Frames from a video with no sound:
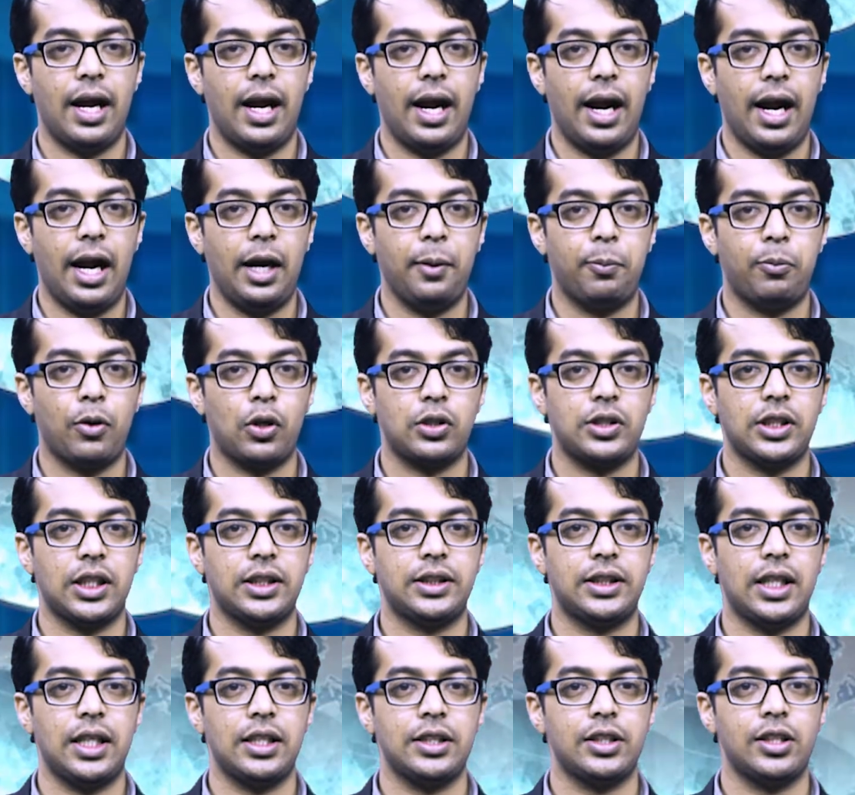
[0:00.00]
and
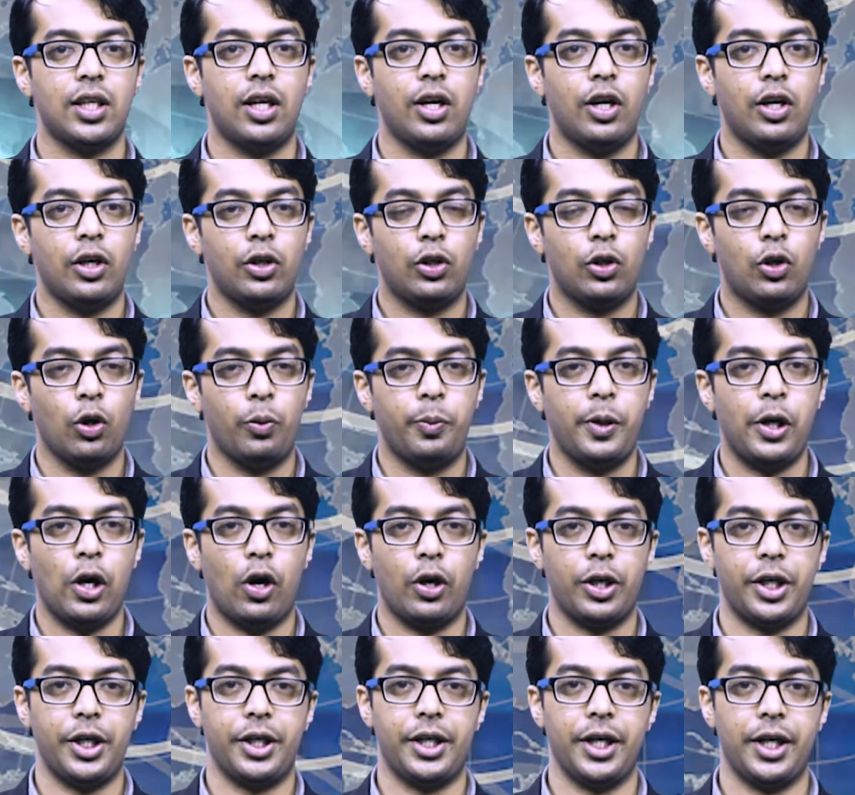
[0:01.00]
processes to be
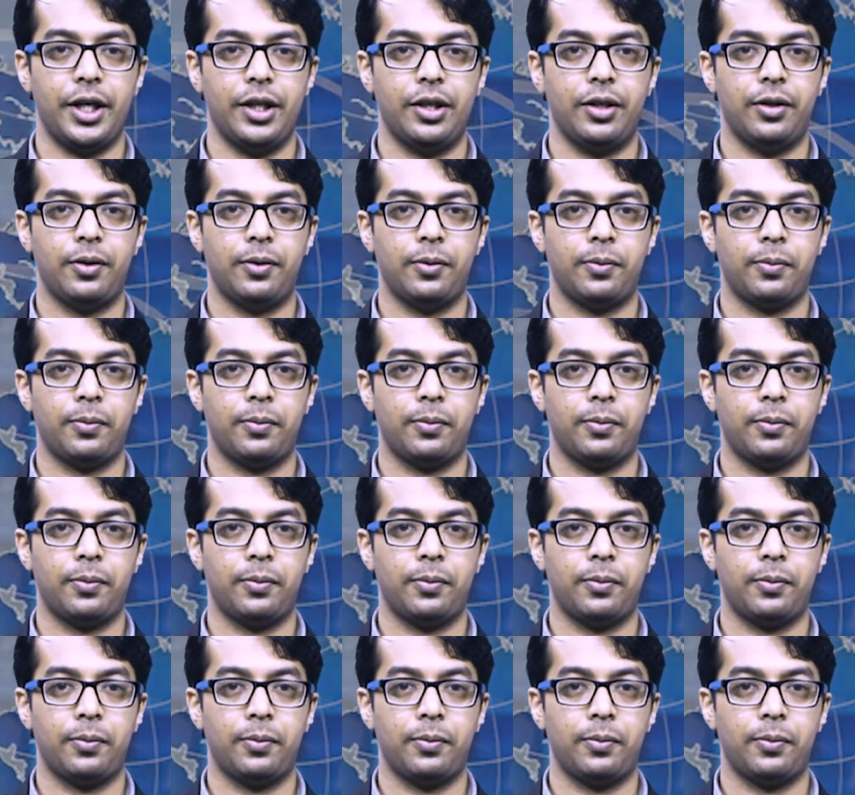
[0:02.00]
audited.